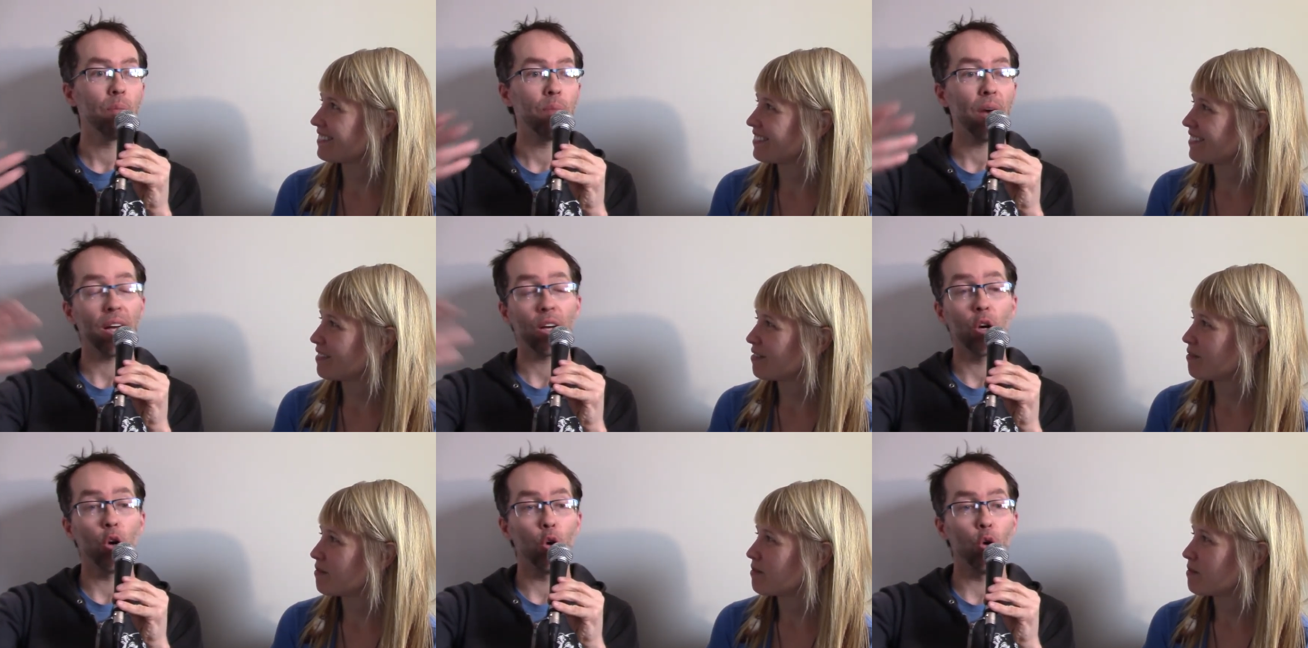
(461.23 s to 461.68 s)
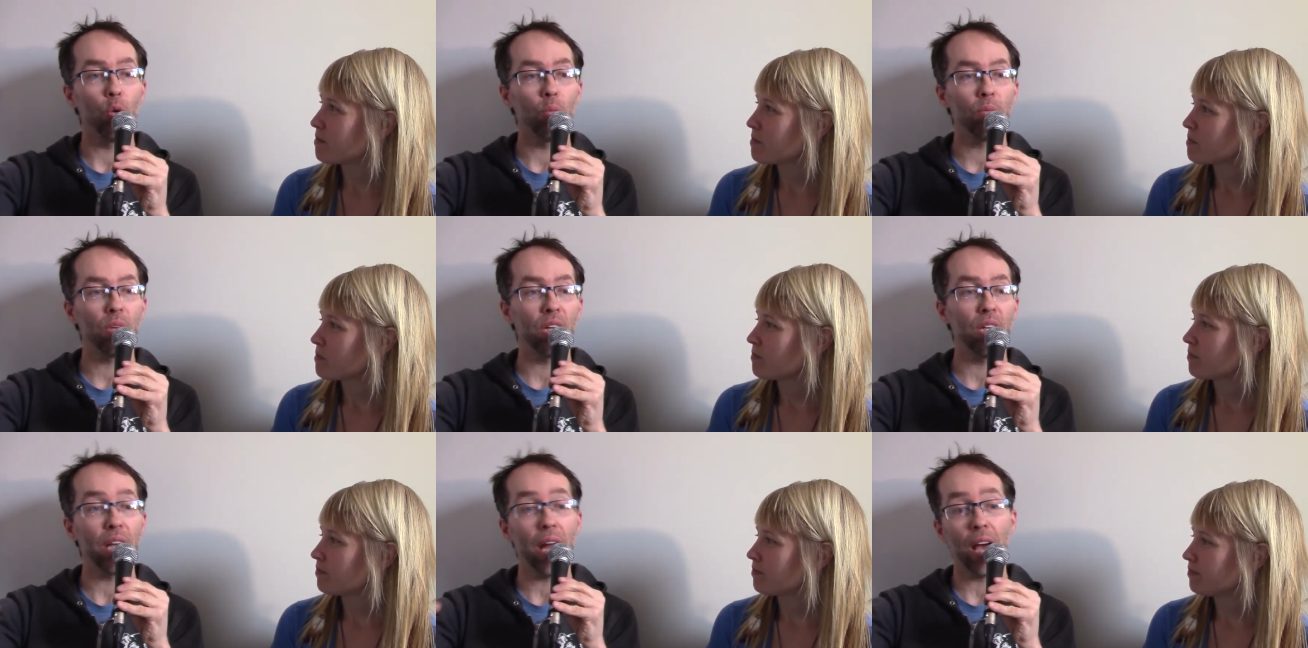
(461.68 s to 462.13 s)
Speaker 1: back
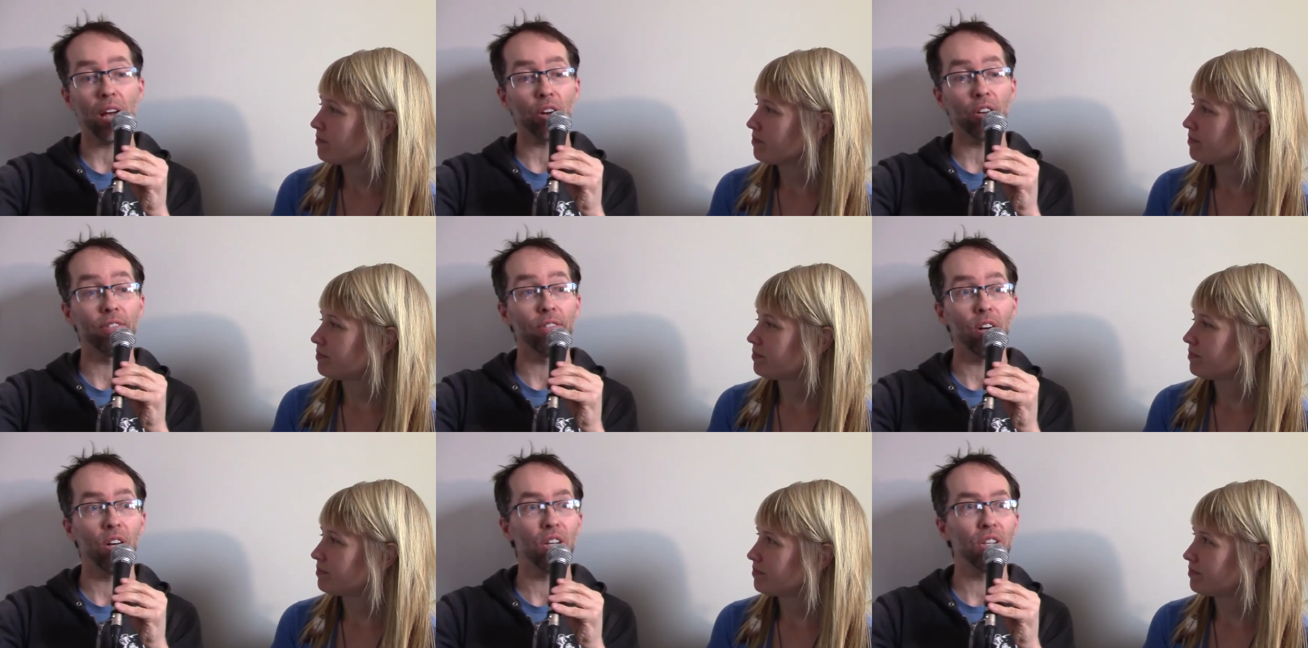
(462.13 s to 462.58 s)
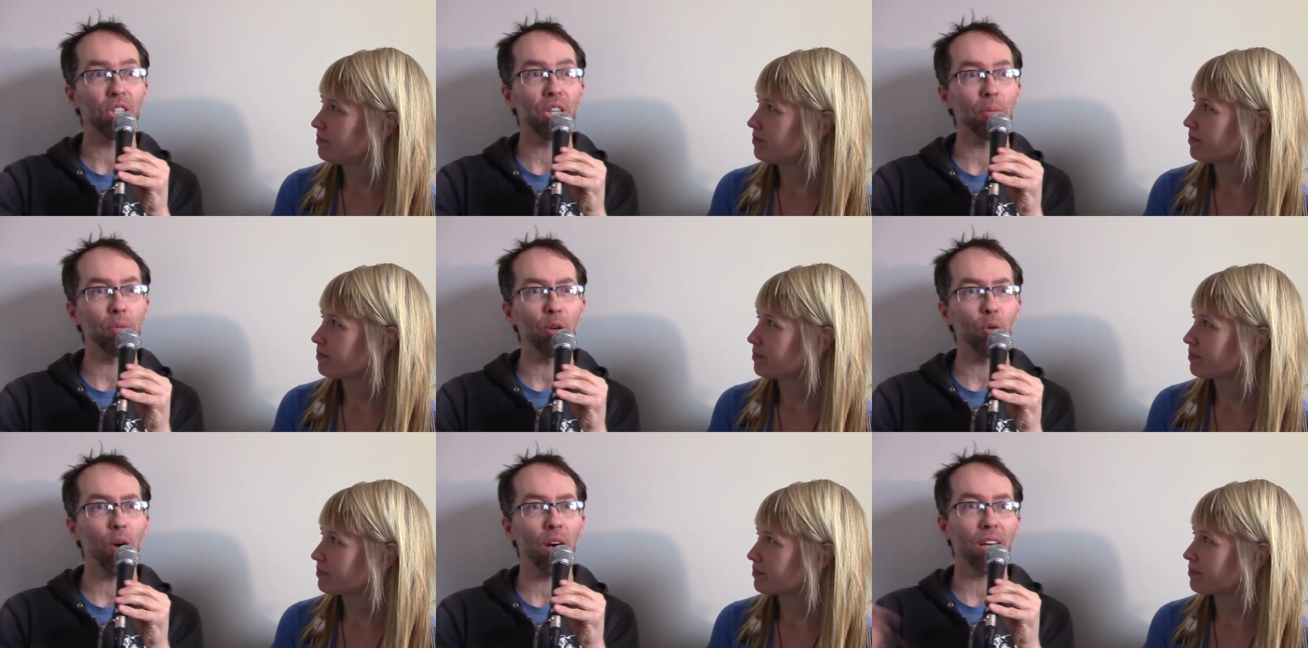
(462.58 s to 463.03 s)
home in Niagara Falls,
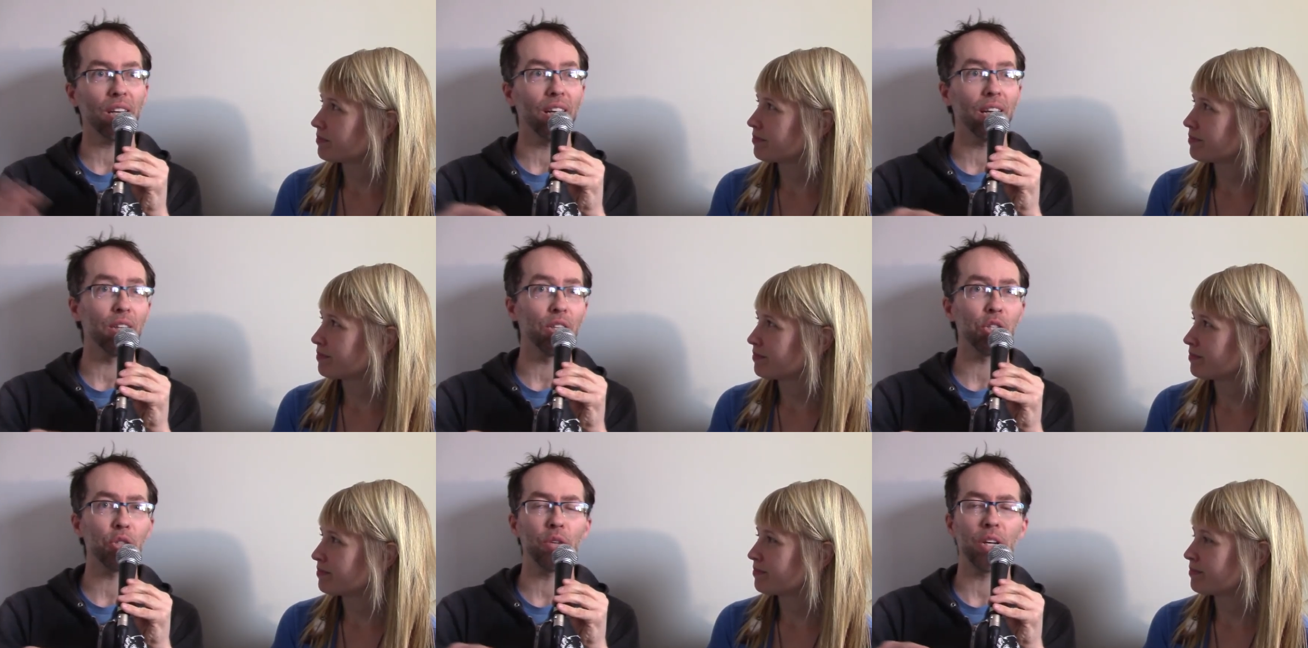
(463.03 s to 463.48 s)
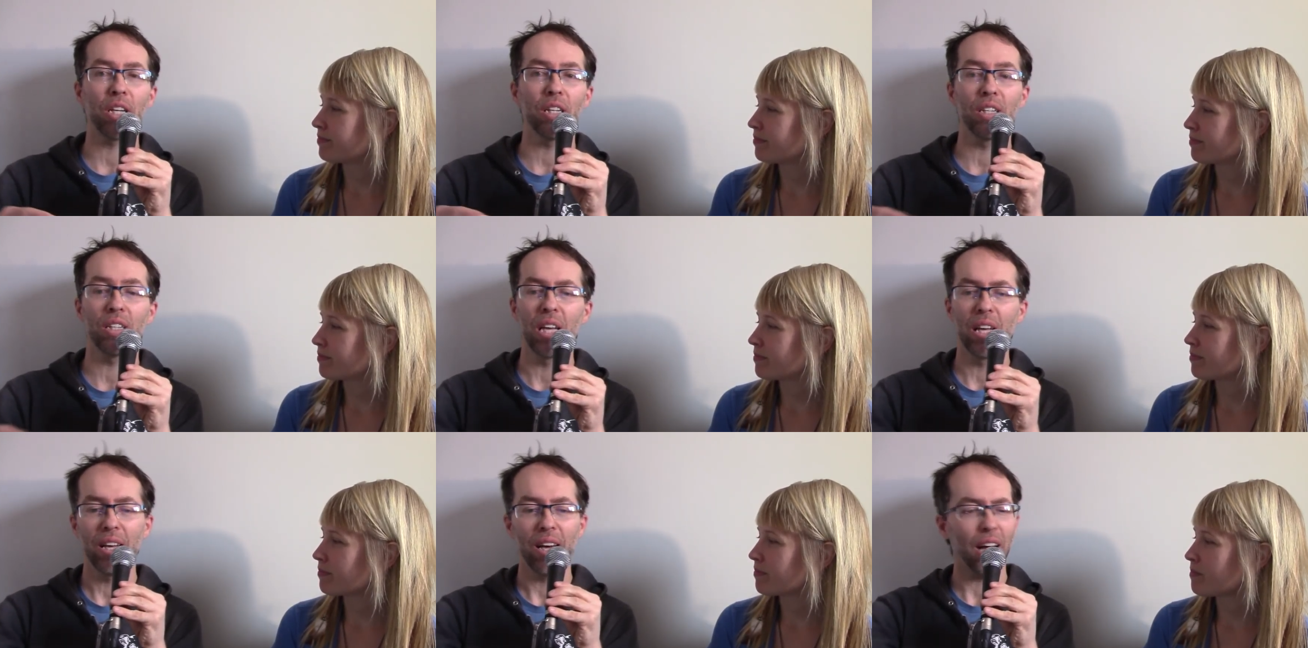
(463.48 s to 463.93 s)
I'd be walking down the street
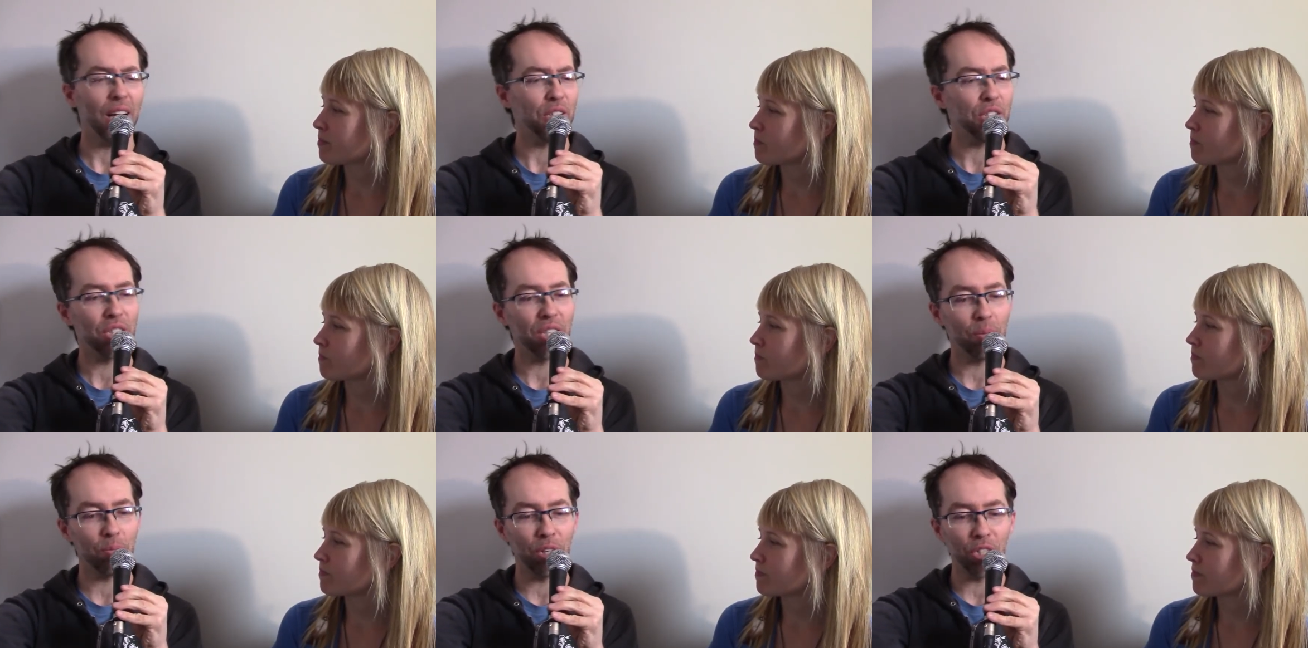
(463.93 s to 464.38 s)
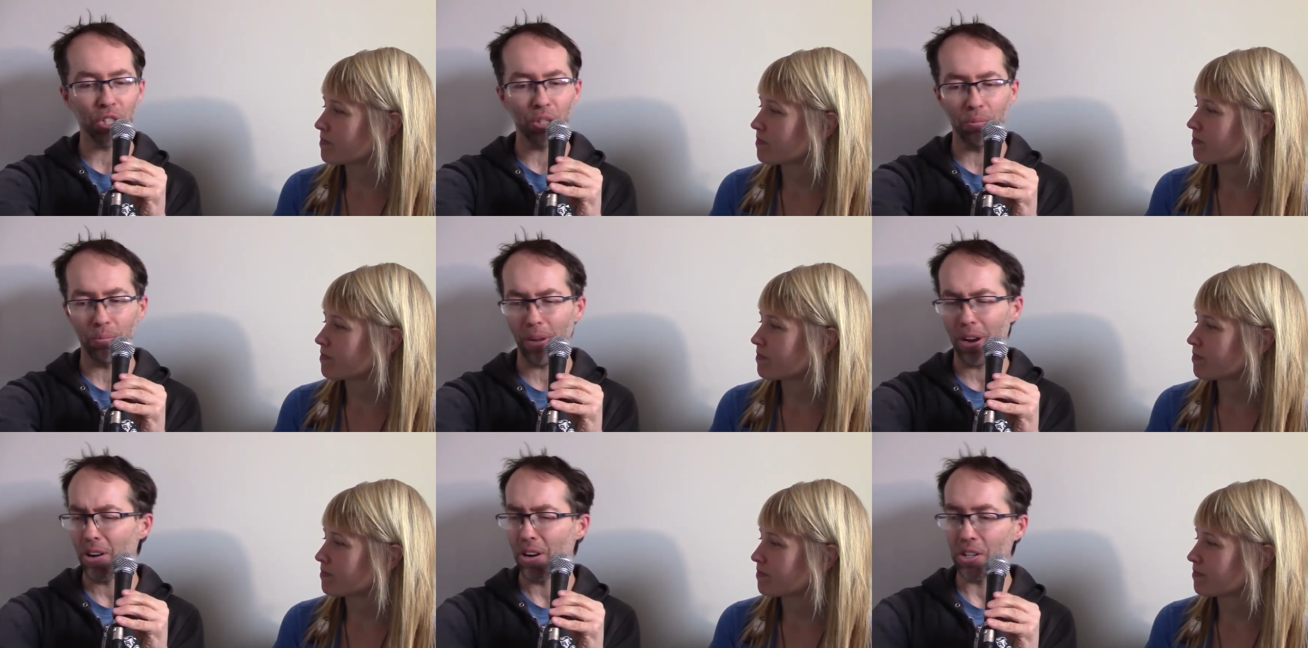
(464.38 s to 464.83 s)
and I'd see a bunch
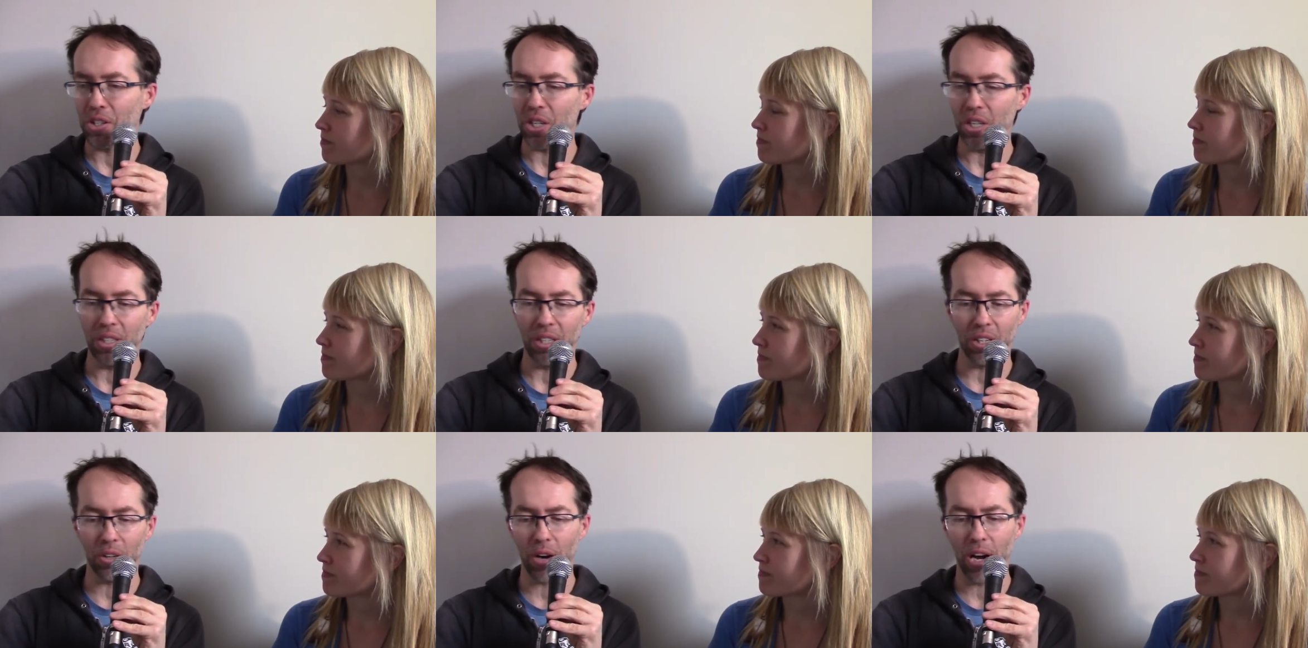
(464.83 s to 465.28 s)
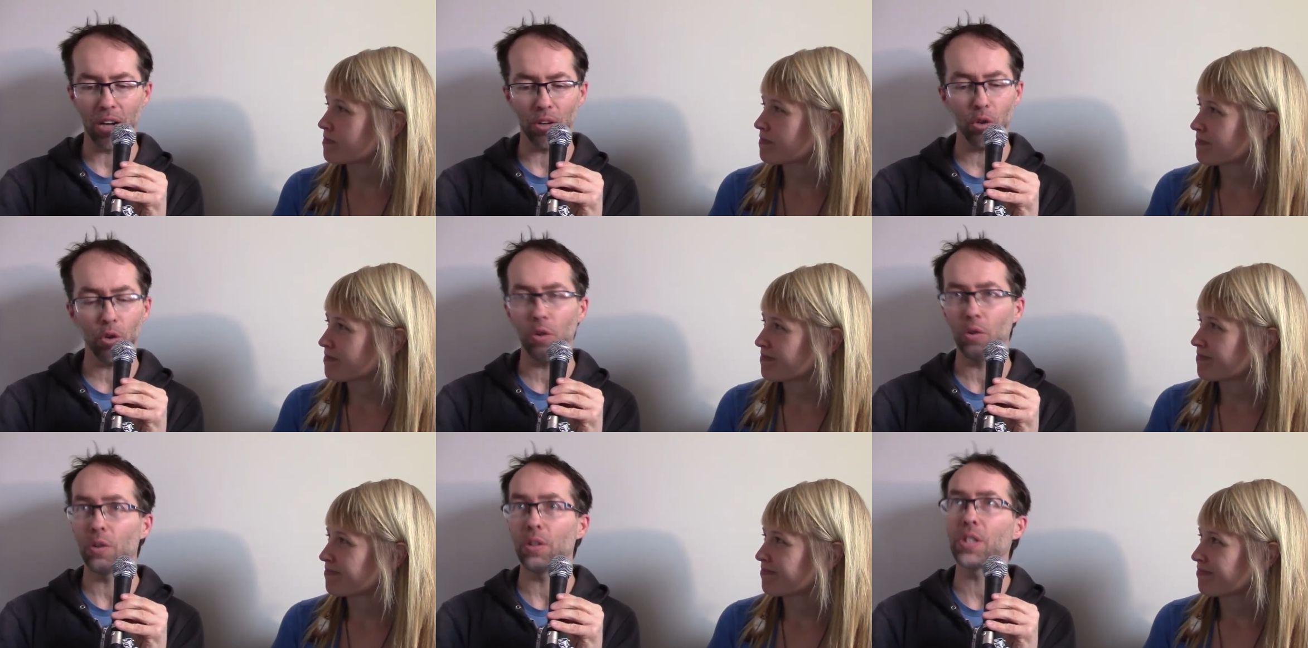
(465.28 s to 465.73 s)
of berries on the
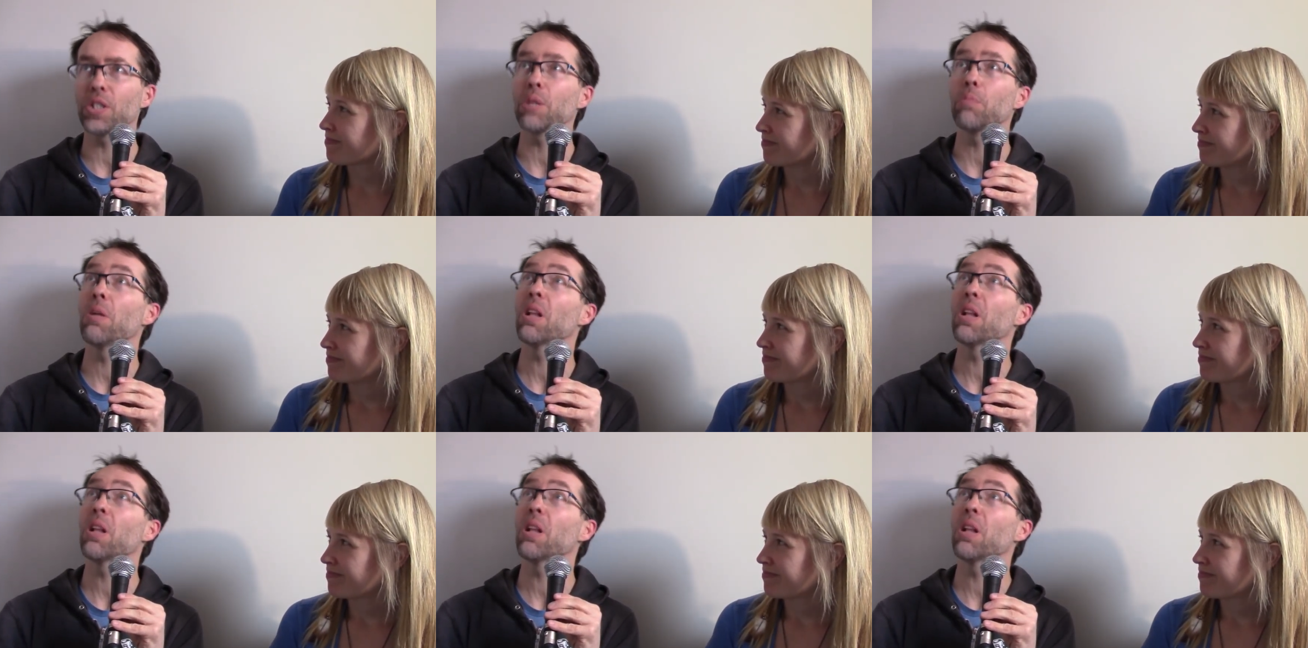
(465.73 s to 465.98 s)
ground. Oh, it's a